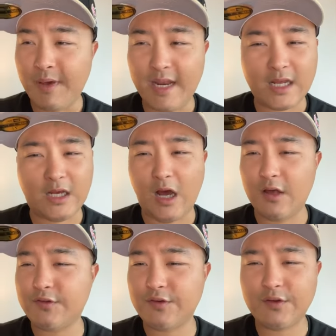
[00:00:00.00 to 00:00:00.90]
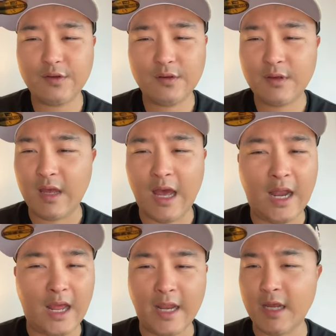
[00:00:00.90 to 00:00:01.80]
Pentecost
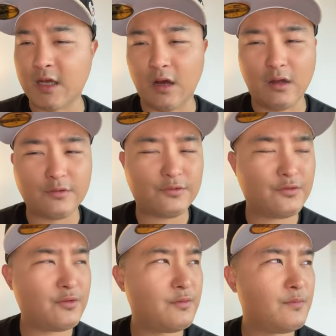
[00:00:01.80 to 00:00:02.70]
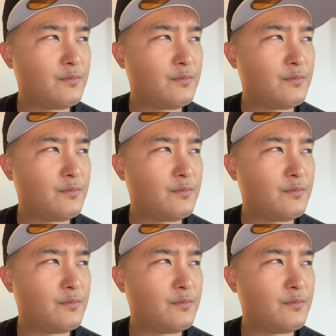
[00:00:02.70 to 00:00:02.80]
at any cost.